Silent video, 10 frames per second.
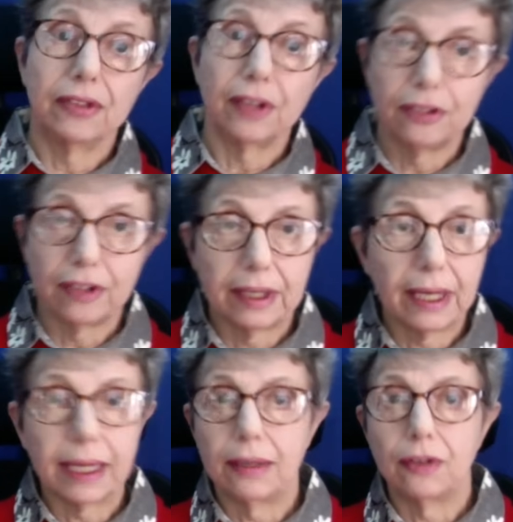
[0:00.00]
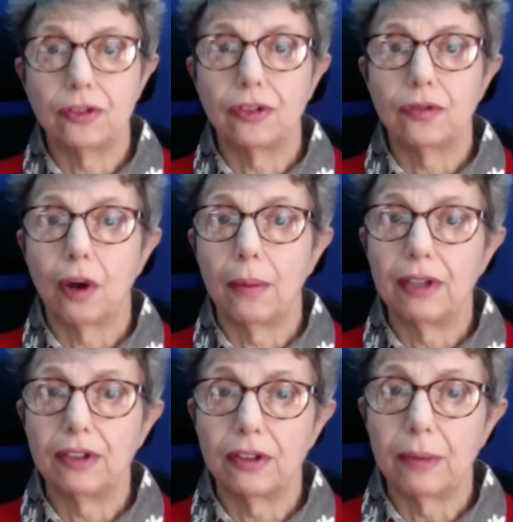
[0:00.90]
as I said, I get lots of
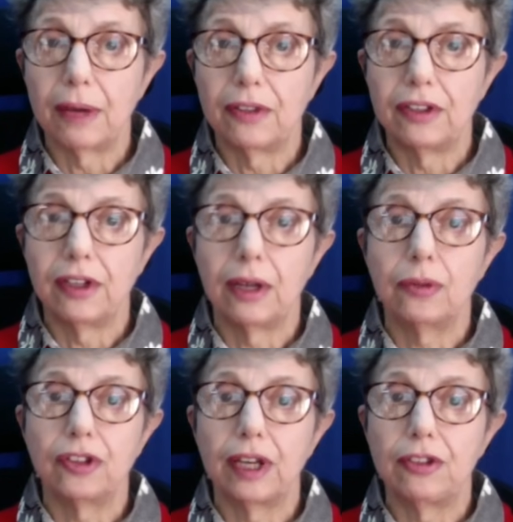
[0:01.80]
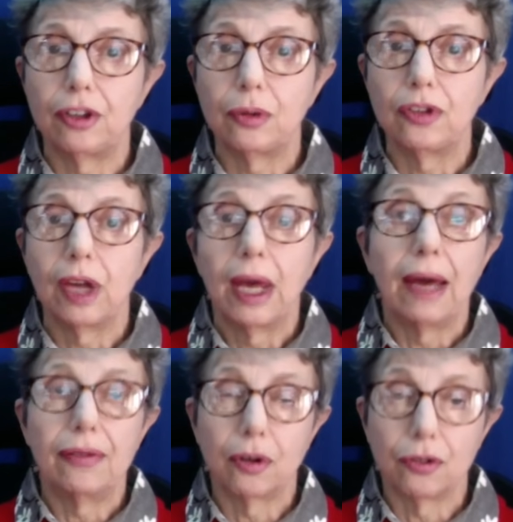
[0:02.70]
comments under my videos saying Jews
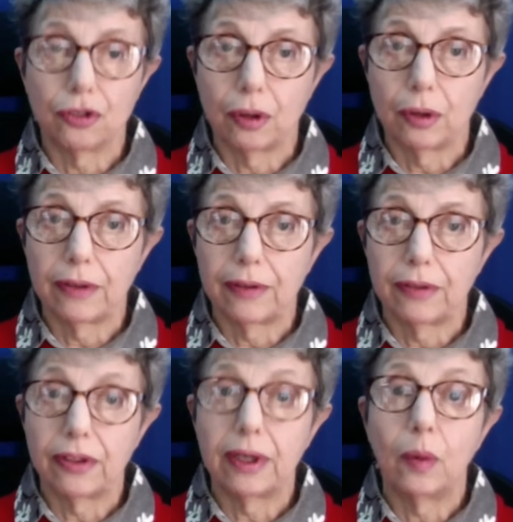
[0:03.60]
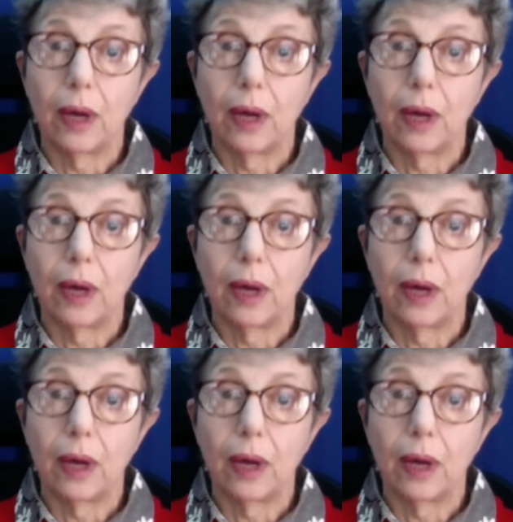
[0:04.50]
have control of everything.